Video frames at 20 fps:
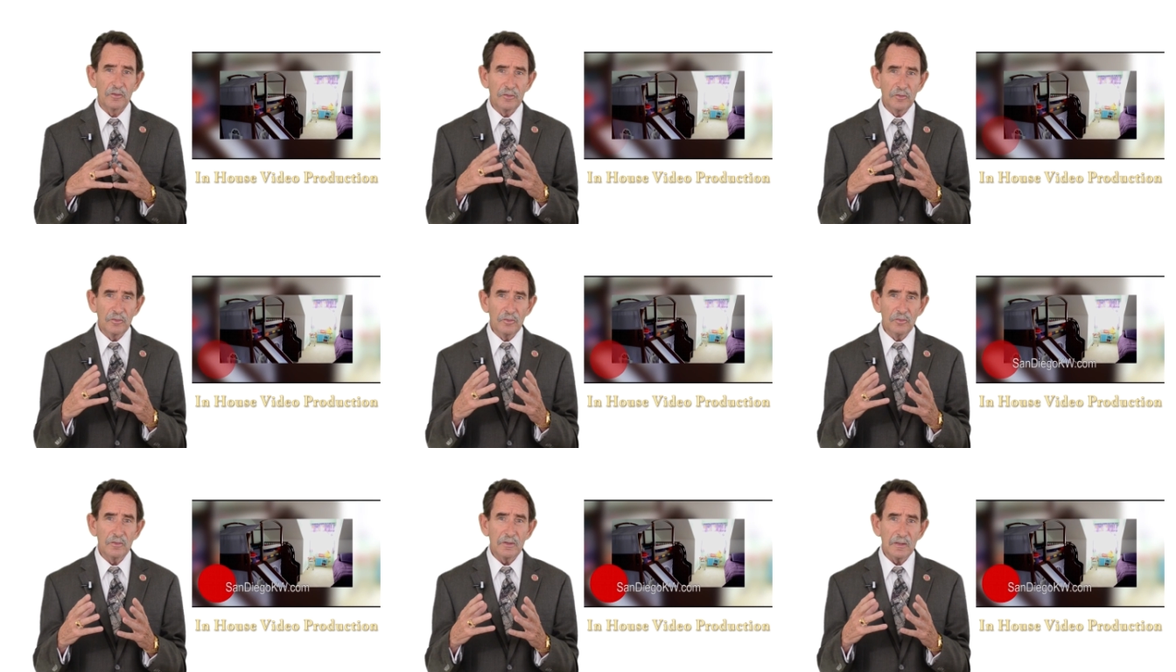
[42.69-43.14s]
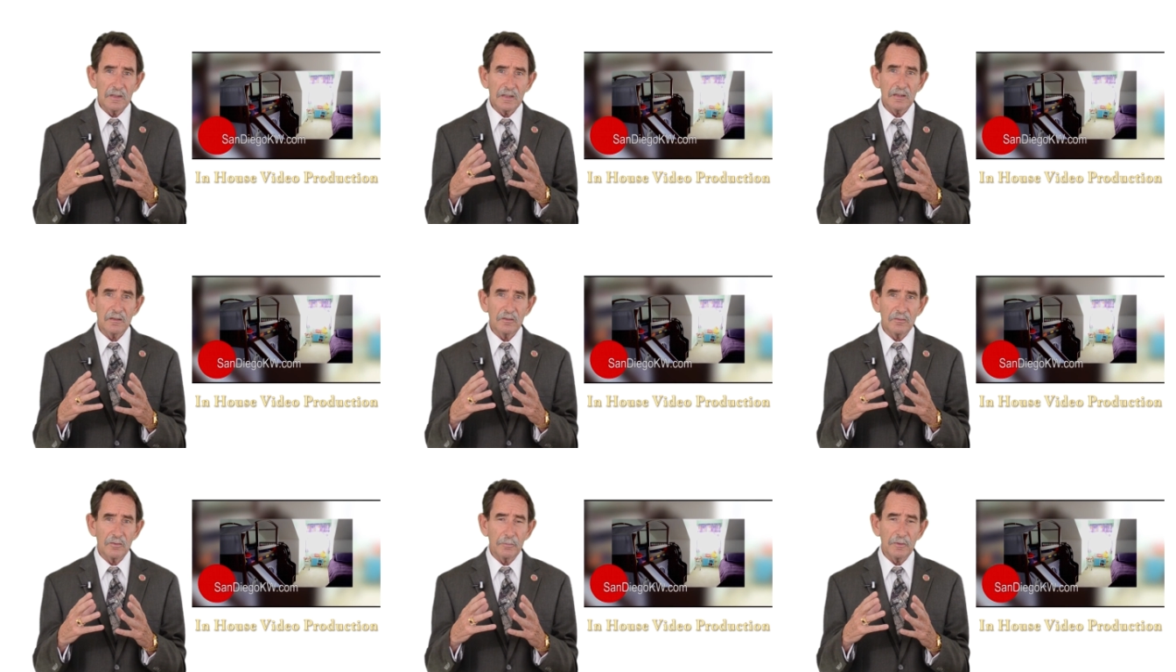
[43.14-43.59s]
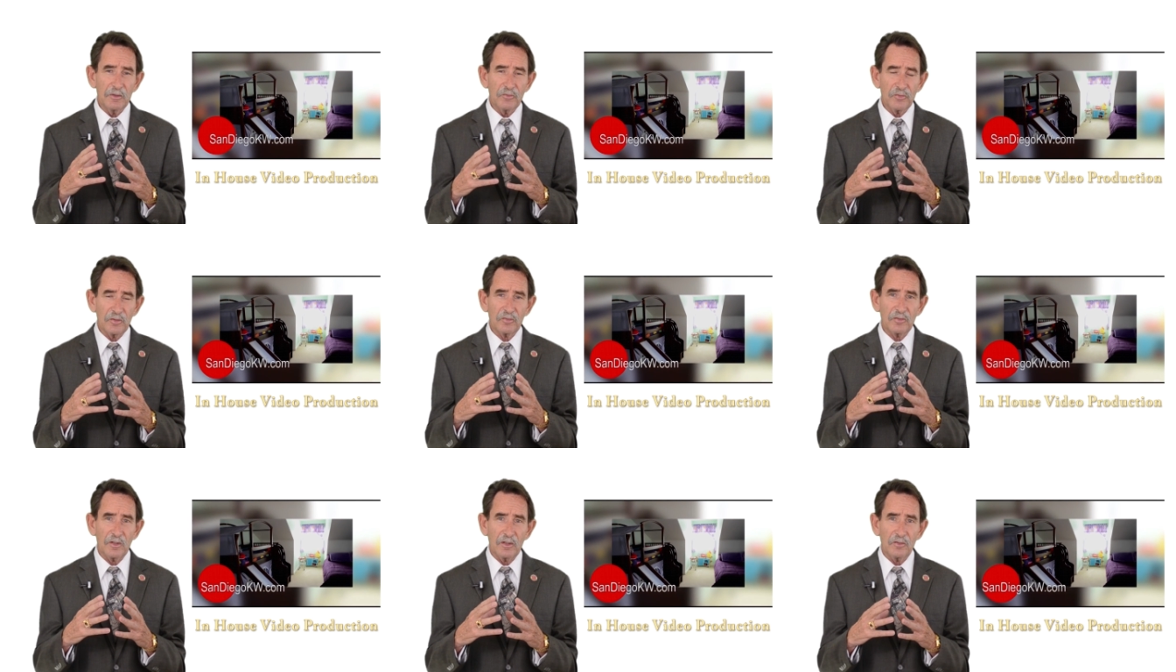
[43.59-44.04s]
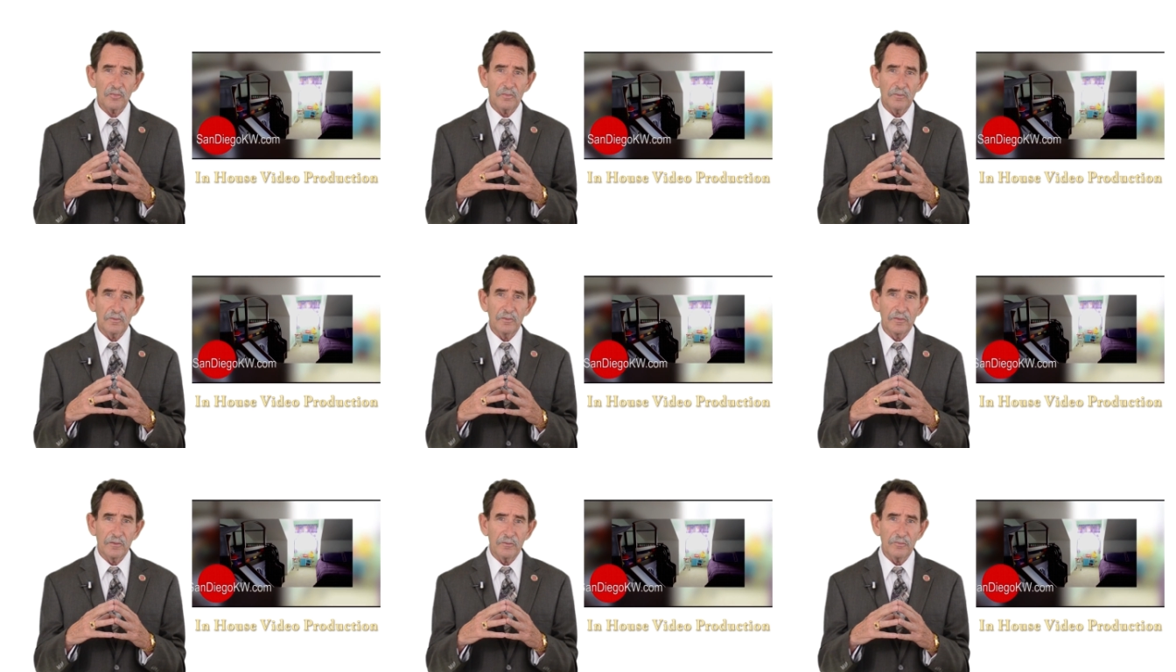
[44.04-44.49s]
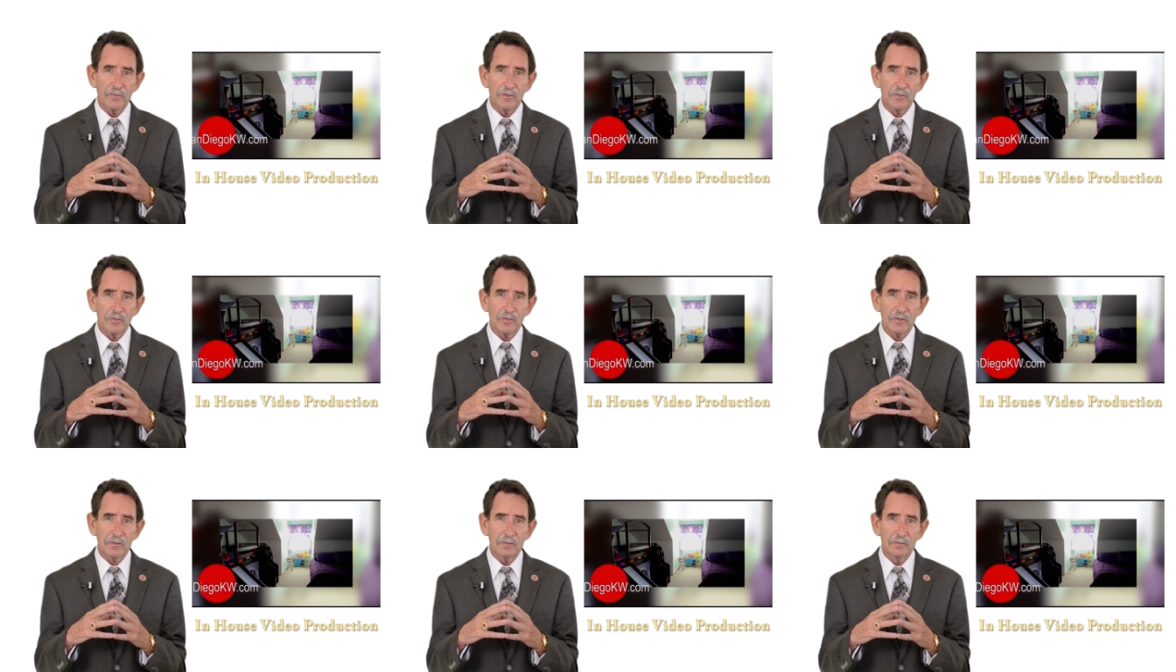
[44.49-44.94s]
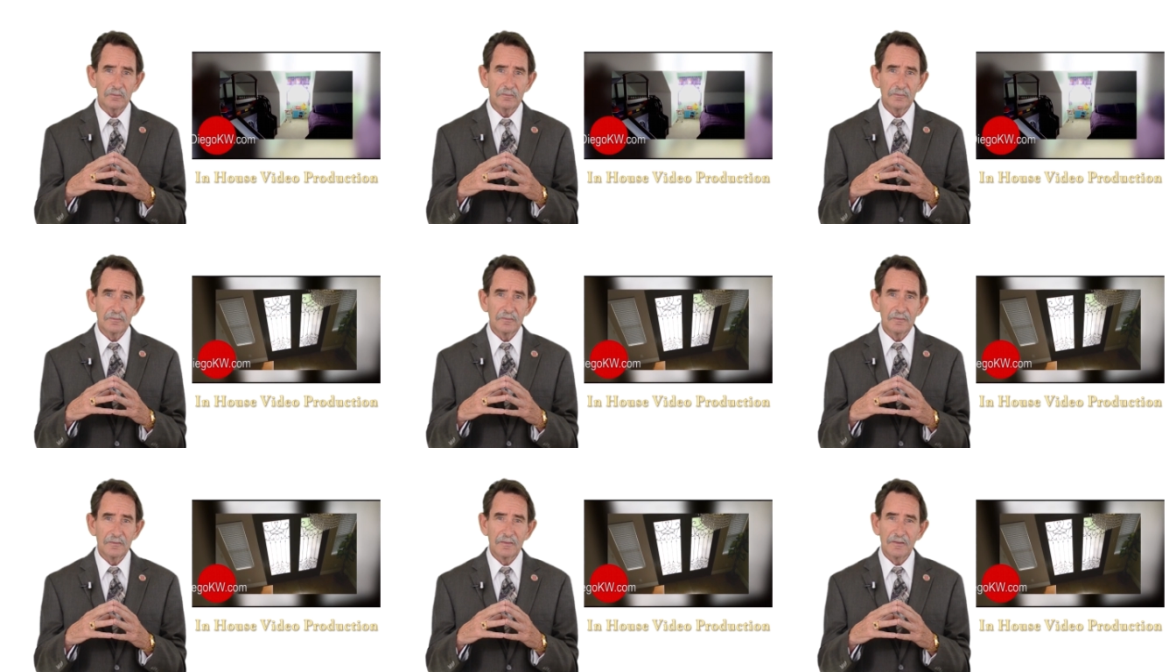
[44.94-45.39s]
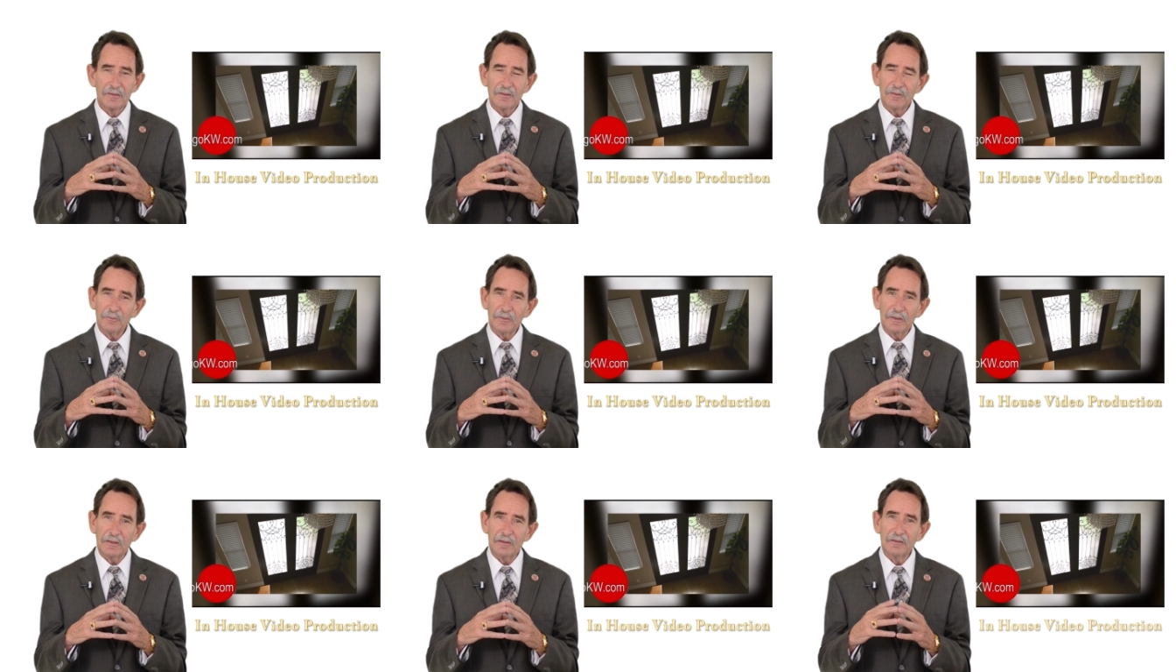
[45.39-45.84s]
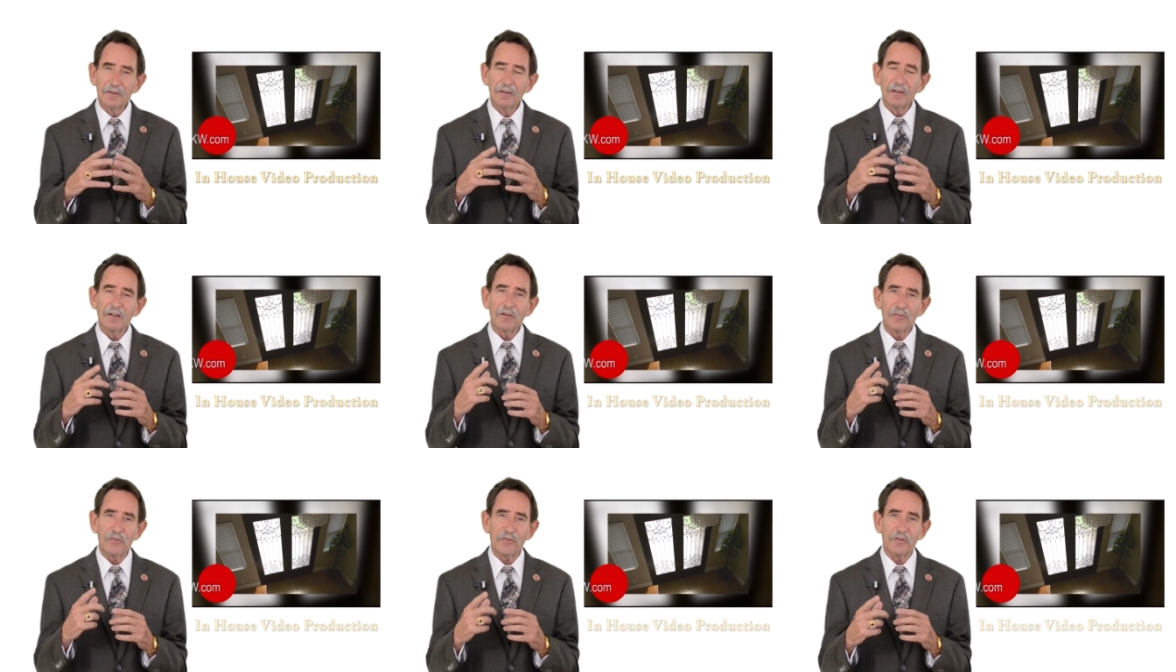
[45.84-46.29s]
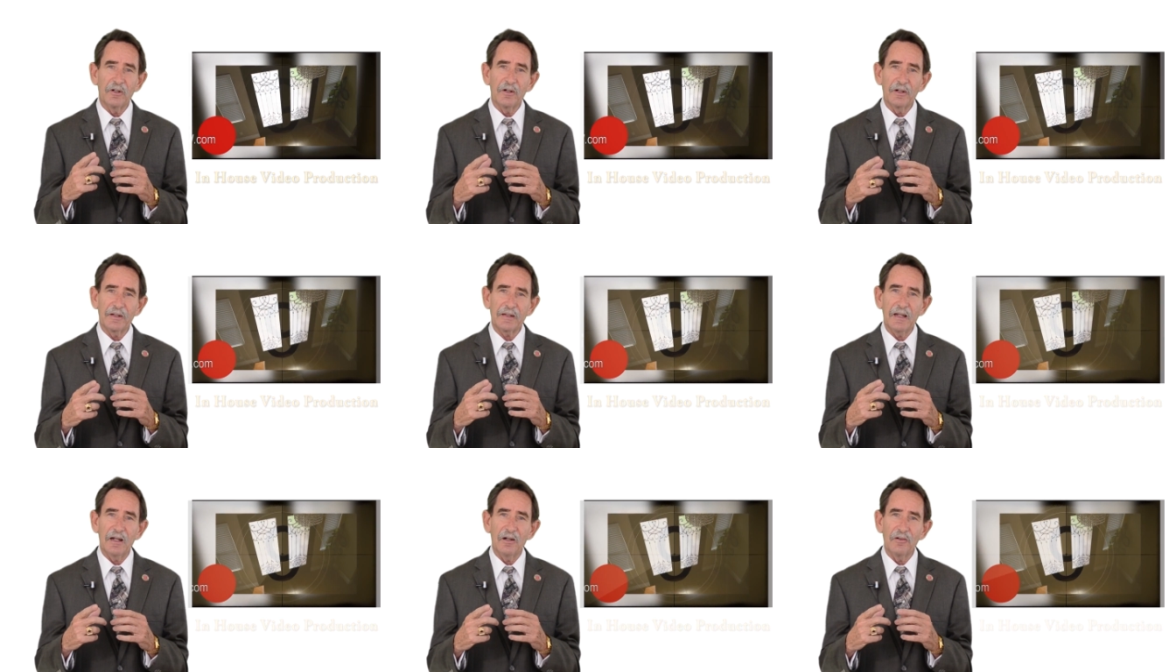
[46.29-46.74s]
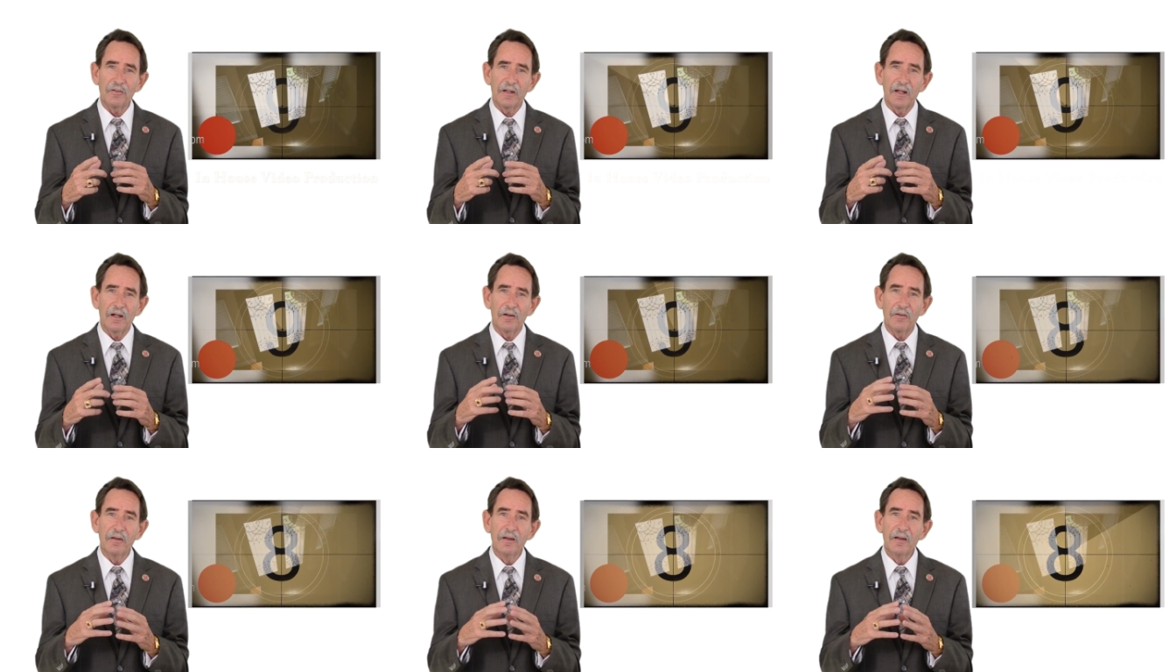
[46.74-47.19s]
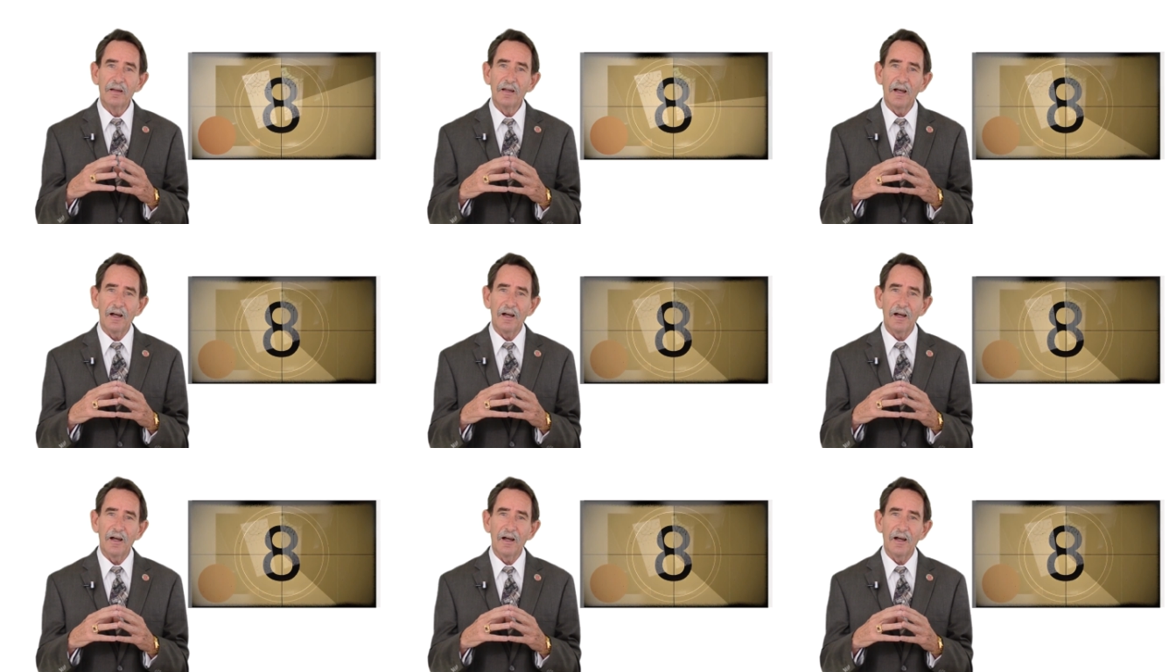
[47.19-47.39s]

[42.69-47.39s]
you need to be successful in the future, well, let's start a countdown.